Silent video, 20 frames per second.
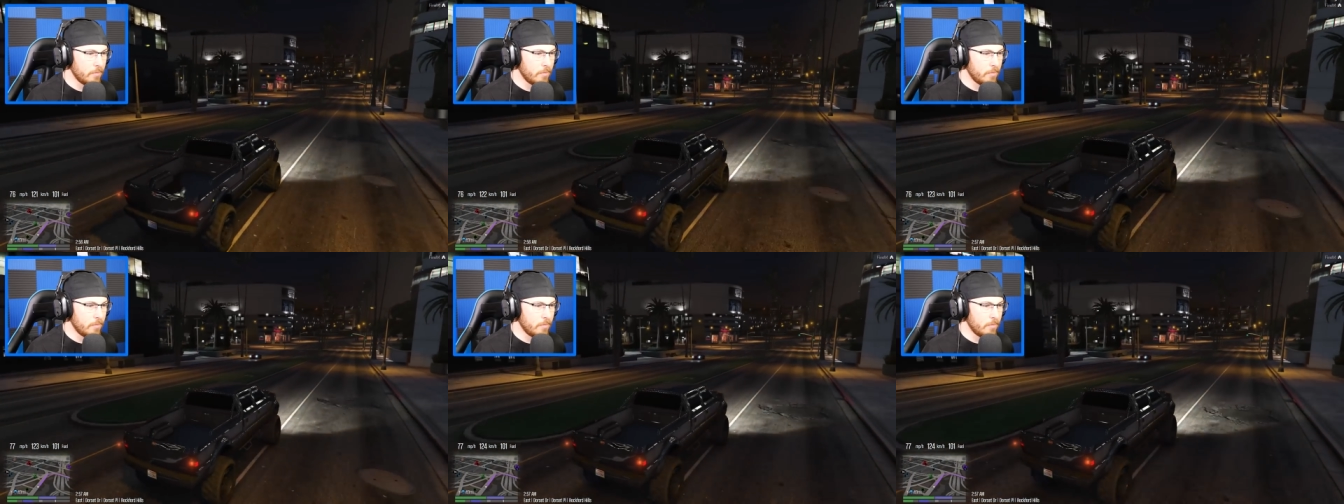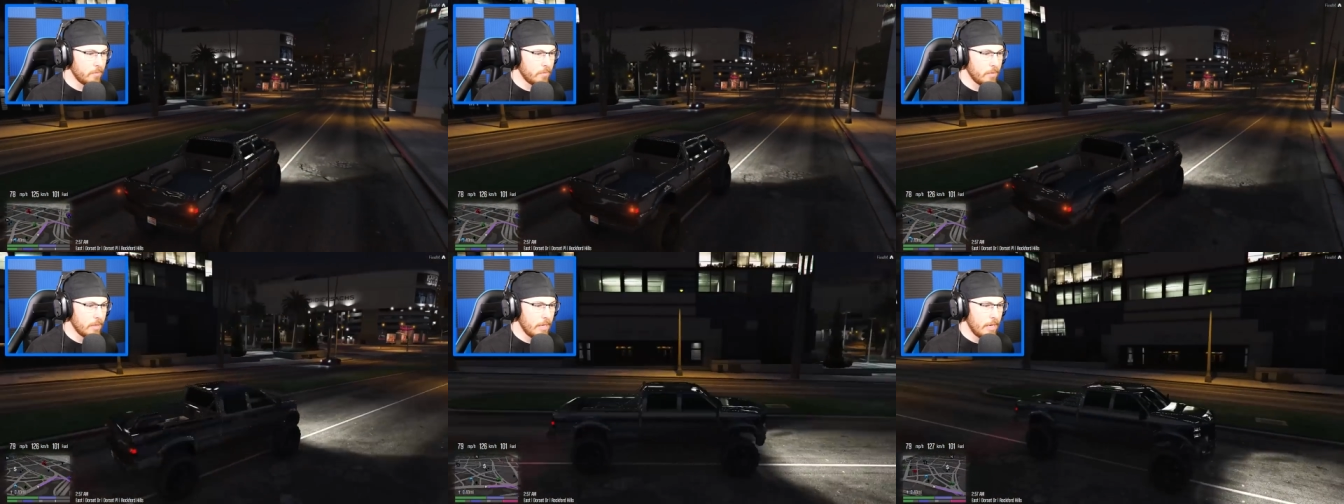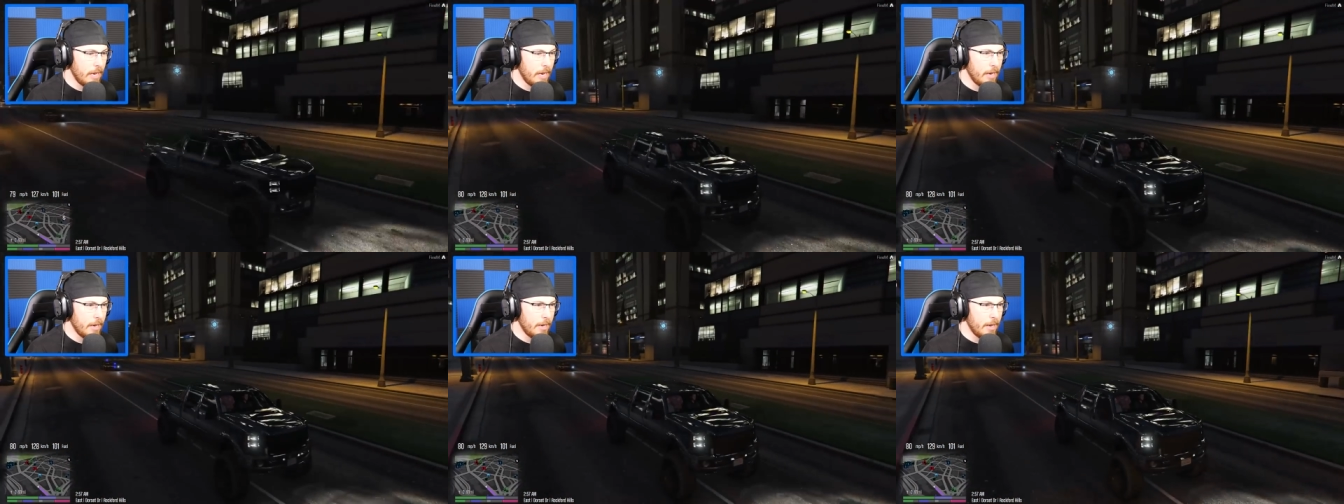door out?
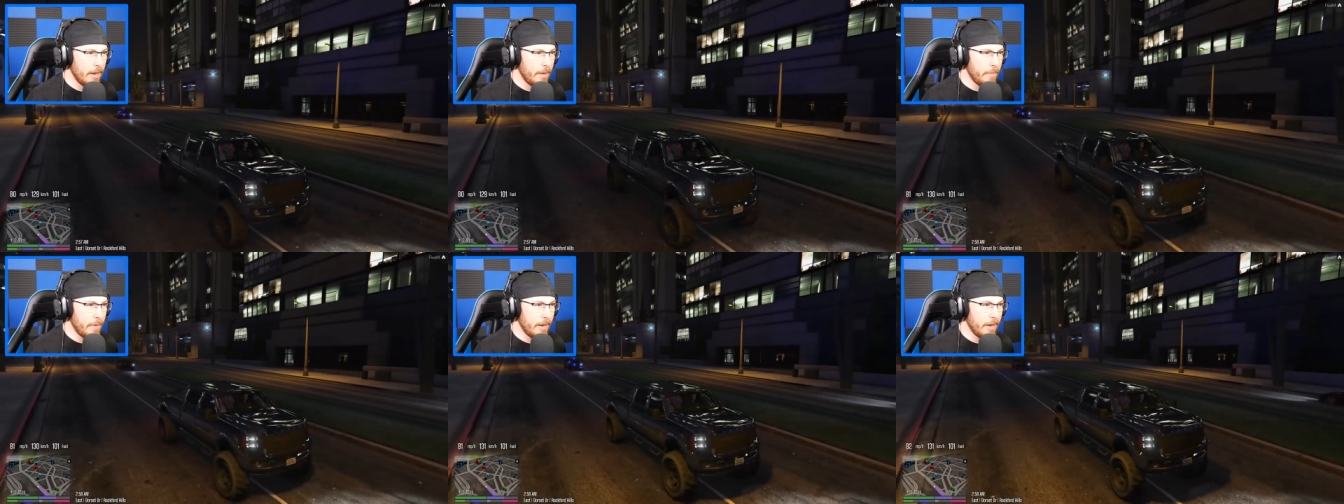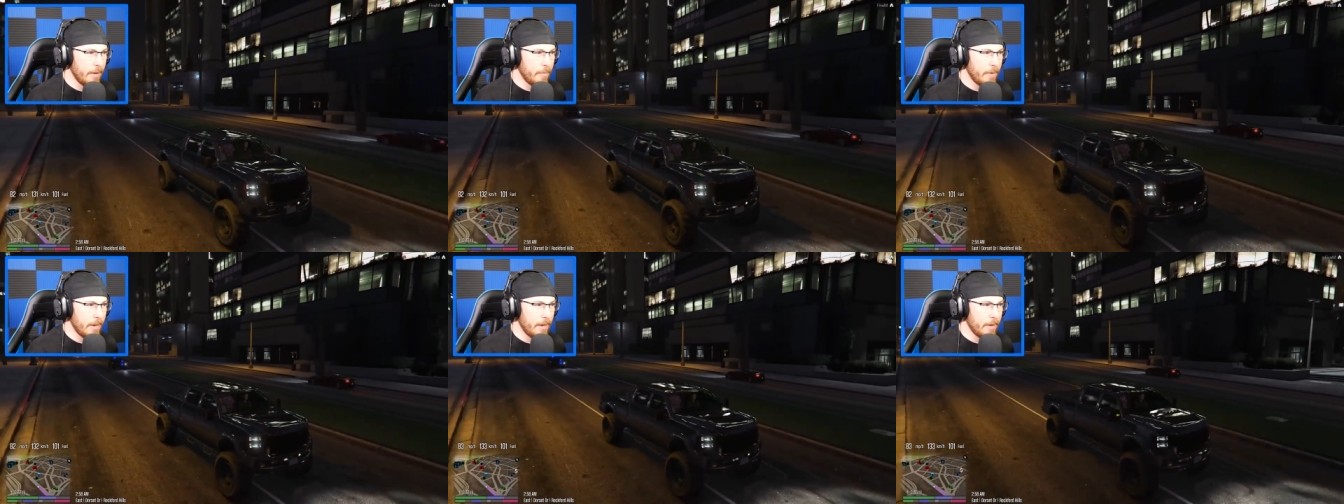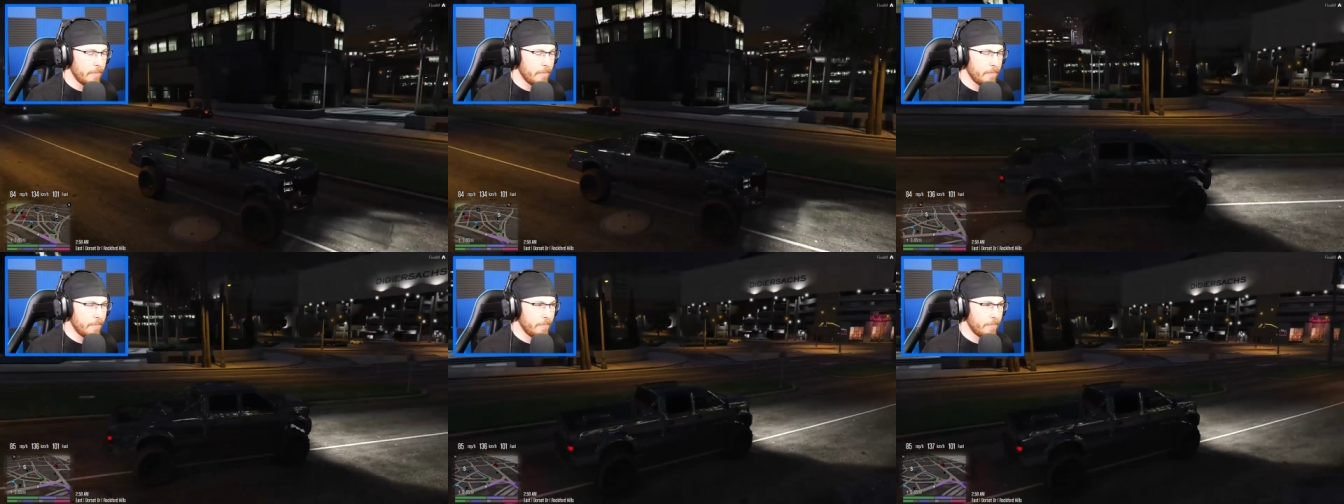I am, I am, I
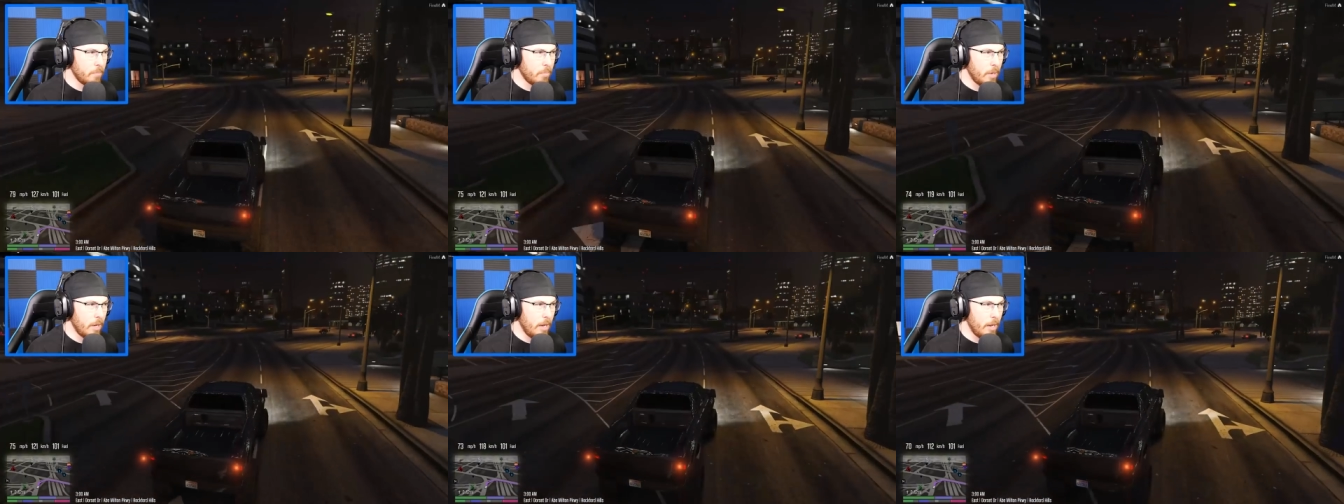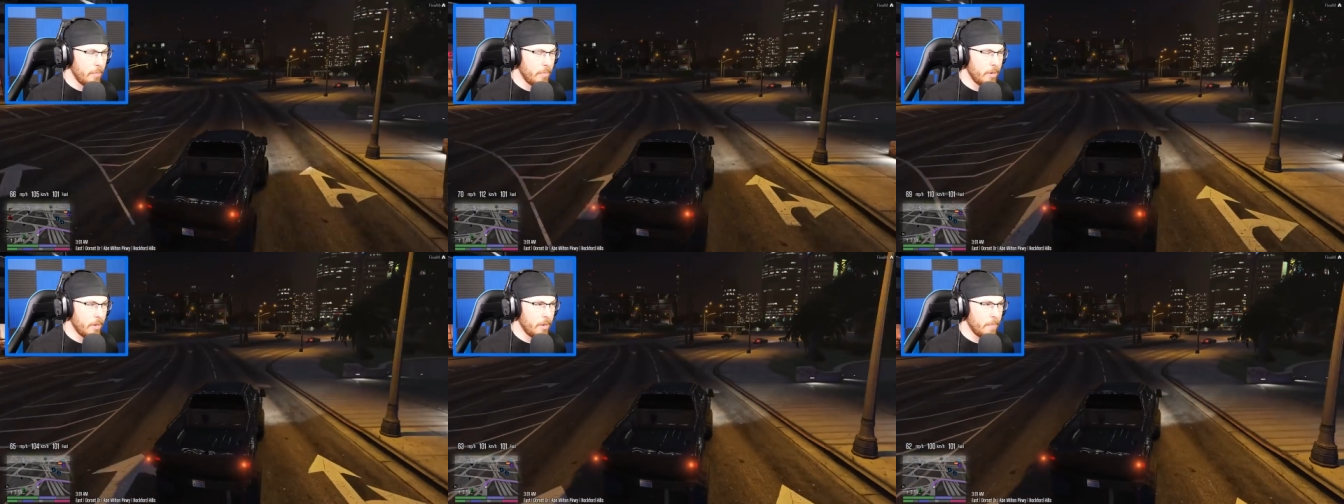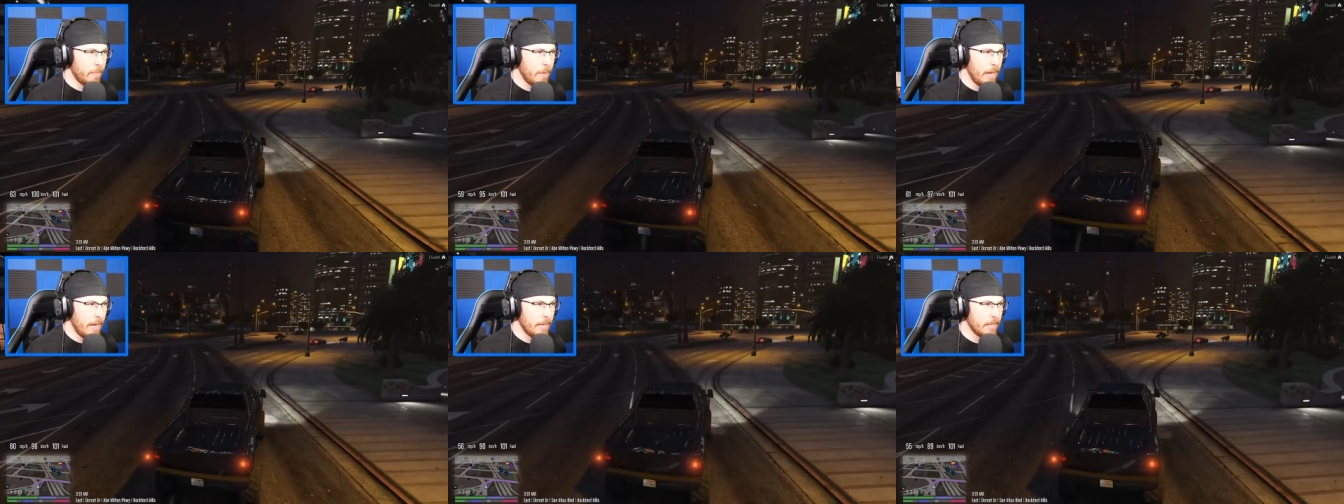am. But I'm gonna
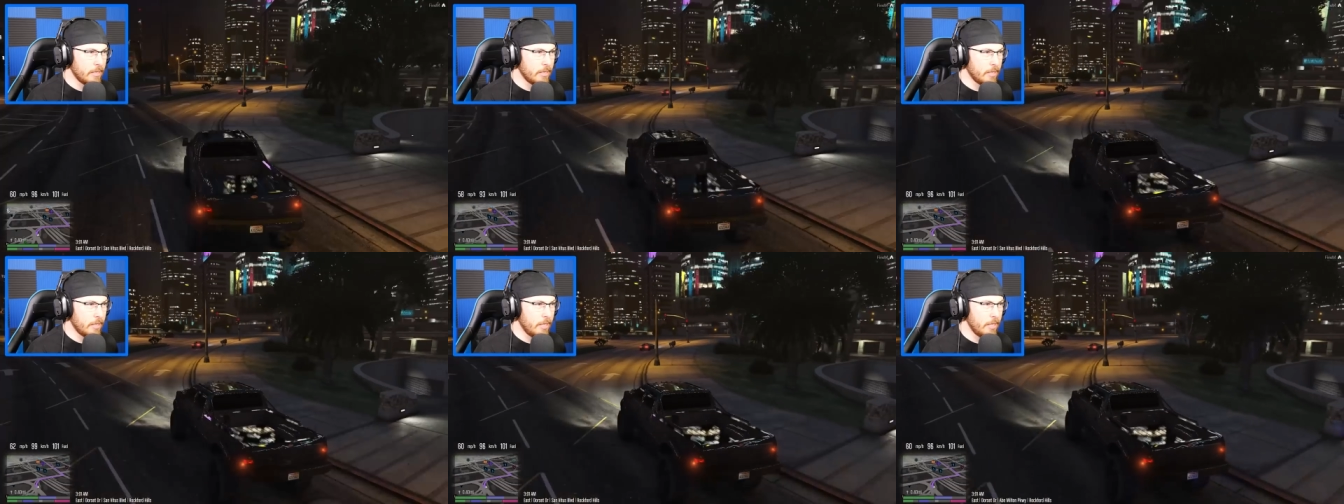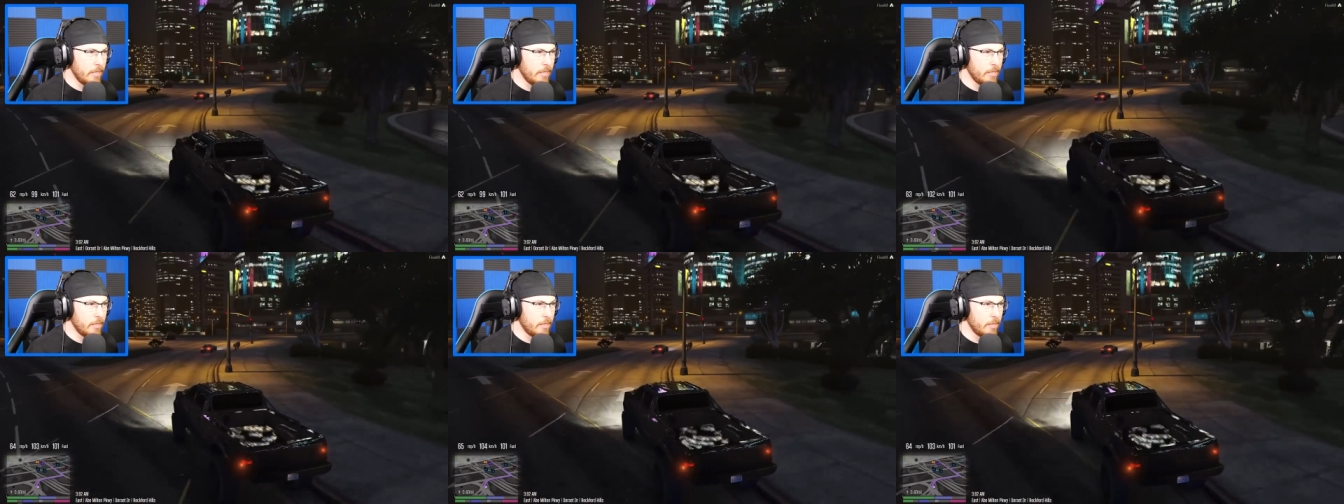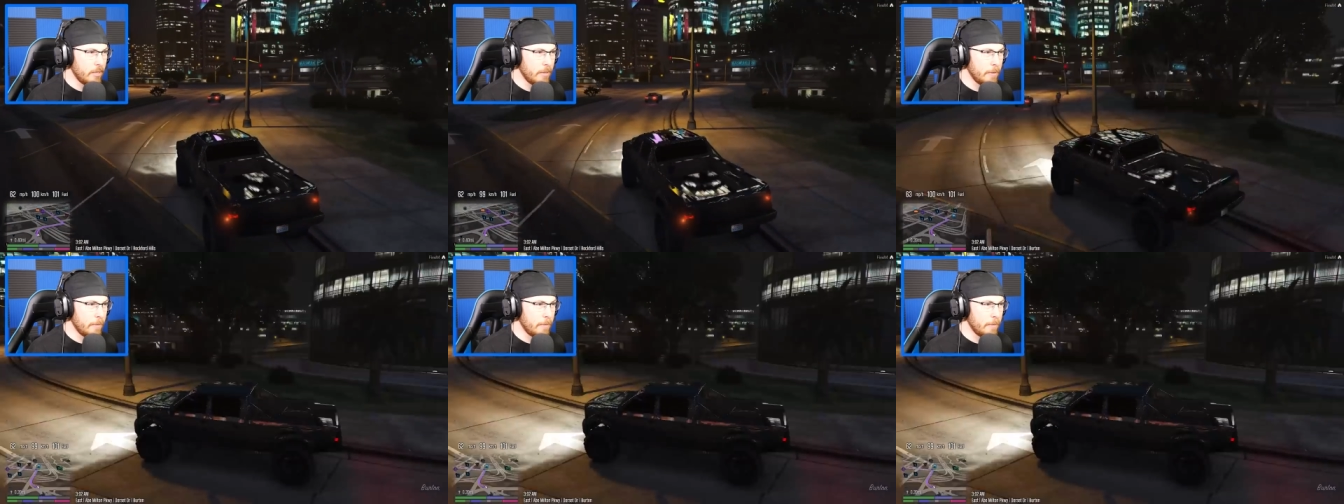pass the keys.